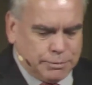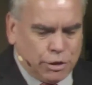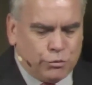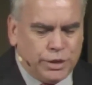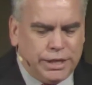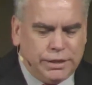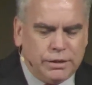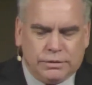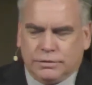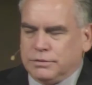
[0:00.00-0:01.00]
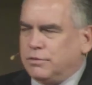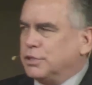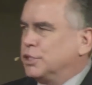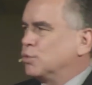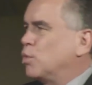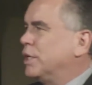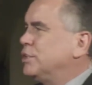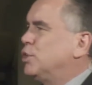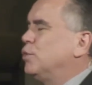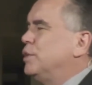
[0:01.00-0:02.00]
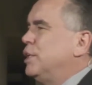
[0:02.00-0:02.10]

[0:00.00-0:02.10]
I'm going to read verses 1 and 2,